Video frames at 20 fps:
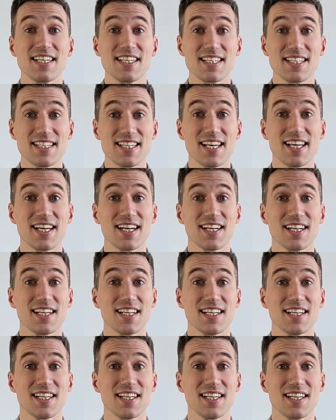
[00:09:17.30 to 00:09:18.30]
T.
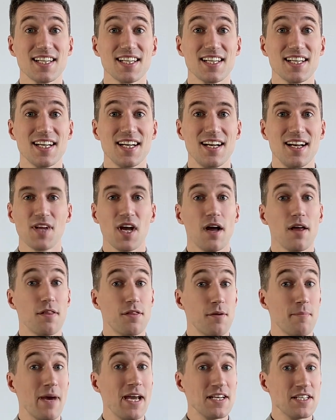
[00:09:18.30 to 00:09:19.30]
The
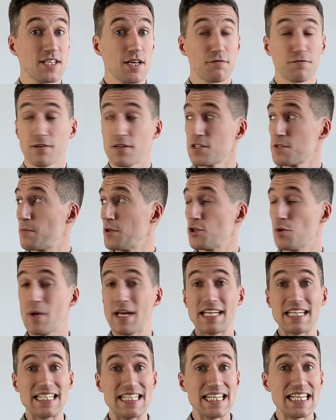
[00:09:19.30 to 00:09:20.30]
main difference between
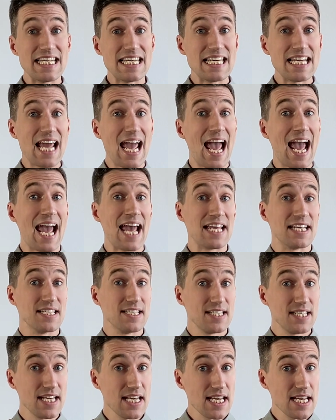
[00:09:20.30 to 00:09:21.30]
D and
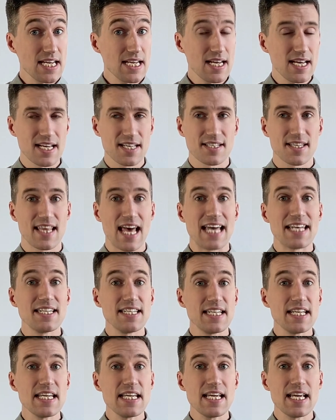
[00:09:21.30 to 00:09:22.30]
T is that
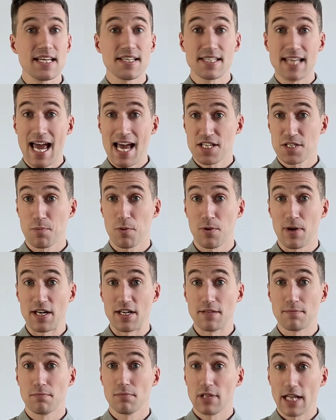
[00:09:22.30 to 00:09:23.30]
T is
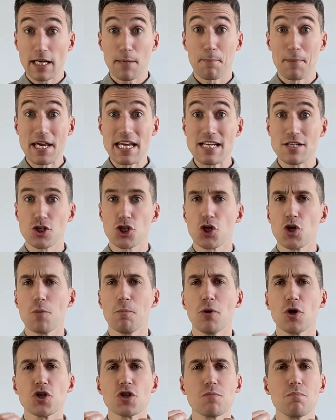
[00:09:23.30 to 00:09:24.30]
aspirated, like P, so you
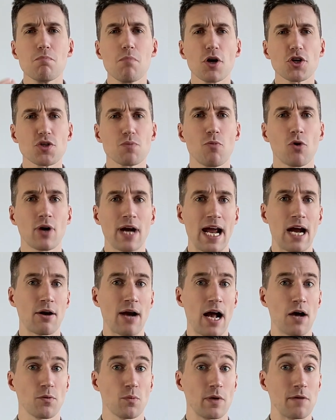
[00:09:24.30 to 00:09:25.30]
push much more air
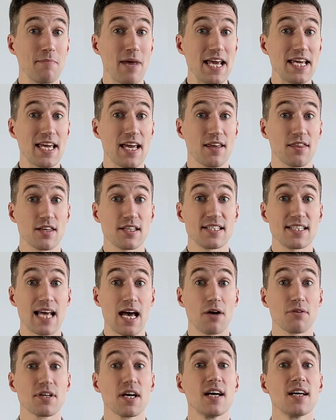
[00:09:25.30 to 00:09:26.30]
out when making the
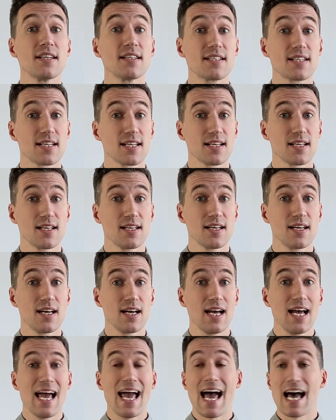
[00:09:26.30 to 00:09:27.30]
sound T,
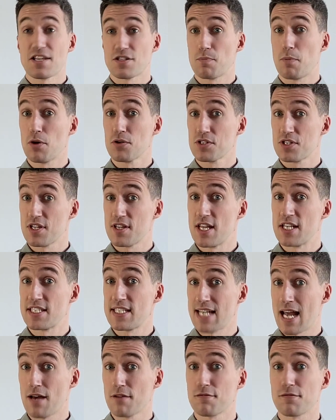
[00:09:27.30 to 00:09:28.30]
as opposed to the
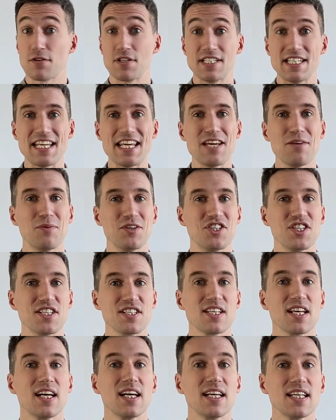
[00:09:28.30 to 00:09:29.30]
sound for D, which
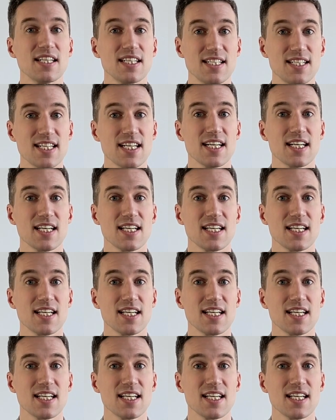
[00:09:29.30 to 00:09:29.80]
is D.